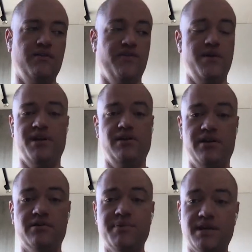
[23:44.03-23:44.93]
fundamental
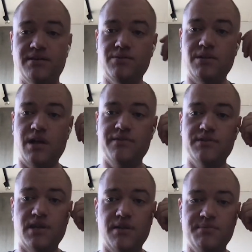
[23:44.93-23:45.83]
underpinnings to a lot of our
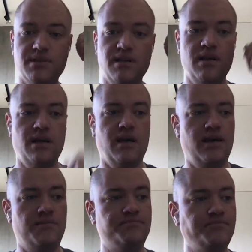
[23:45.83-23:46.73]
jobs.
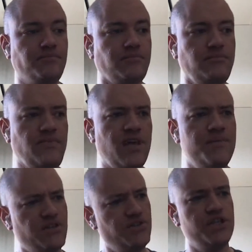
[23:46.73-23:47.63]
I
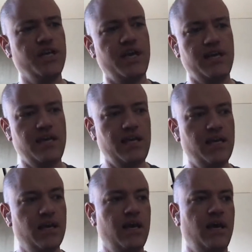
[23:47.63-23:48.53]
mentioned
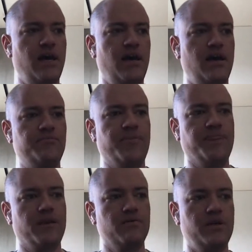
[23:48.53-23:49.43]
GKE.
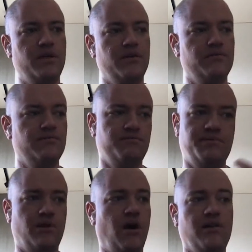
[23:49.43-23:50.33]
We
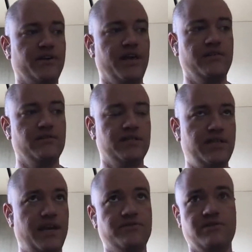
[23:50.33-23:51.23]
put all of our
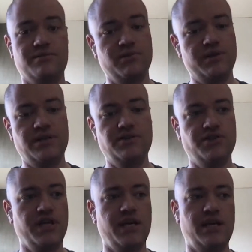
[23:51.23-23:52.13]
containers that deployed into
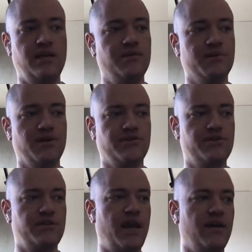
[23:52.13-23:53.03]
GKE into
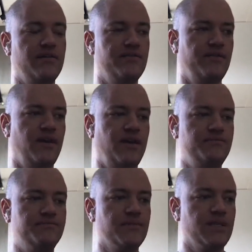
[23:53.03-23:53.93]
production out of
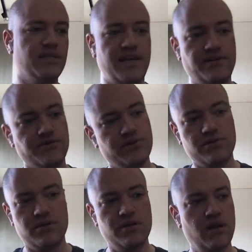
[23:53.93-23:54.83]
Container
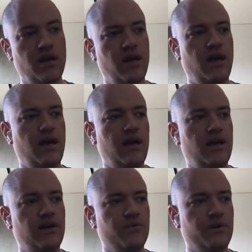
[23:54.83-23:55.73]
Store.
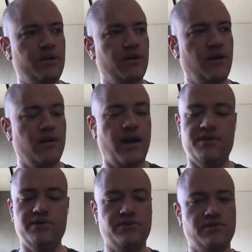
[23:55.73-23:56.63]
We are
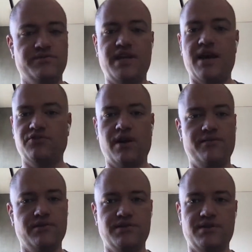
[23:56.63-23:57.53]
heavy users of
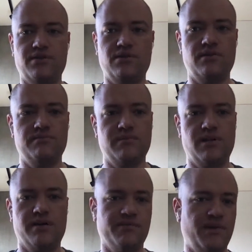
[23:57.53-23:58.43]
Stackdriver, so a
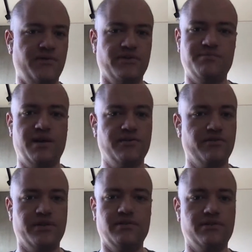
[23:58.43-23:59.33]
lot of our metrics
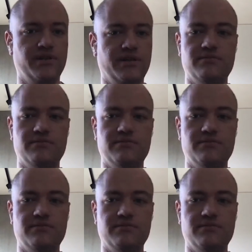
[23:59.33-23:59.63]
monitoring, alerting,